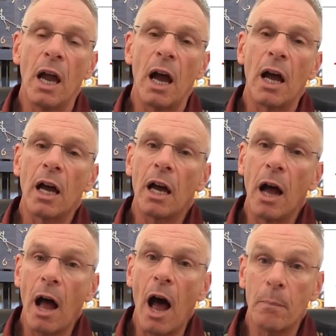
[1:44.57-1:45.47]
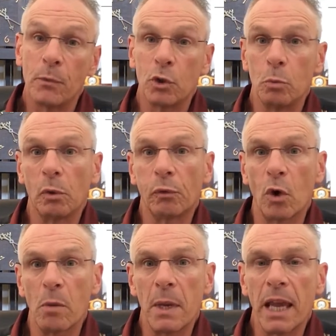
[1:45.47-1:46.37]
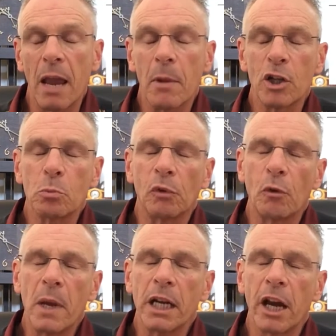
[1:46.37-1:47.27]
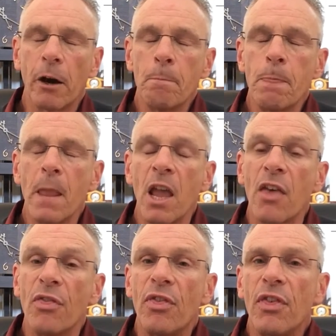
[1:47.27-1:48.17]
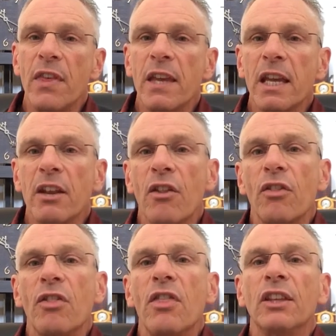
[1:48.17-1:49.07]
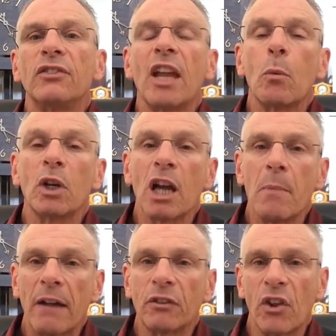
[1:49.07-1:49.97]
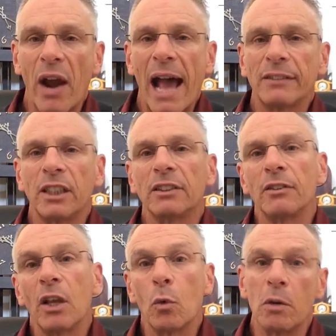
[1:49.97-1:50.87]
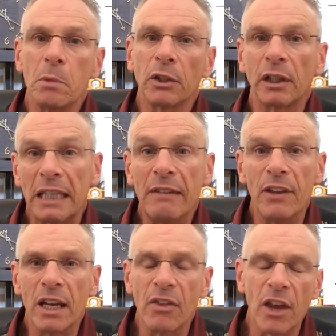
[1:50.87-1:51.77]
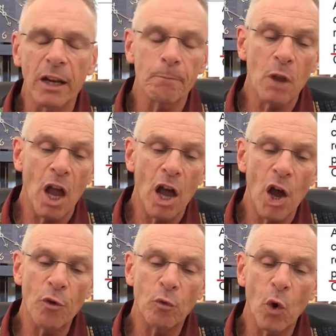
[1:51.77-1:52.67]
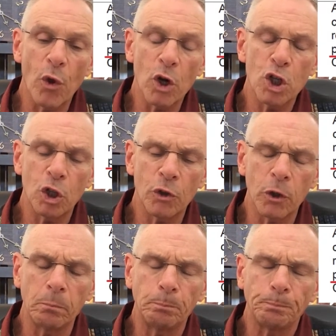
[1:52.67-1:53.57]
up to before they became eligible for Medicare, that the state would come after their assets and they wouldn't be able to leave anything for their children.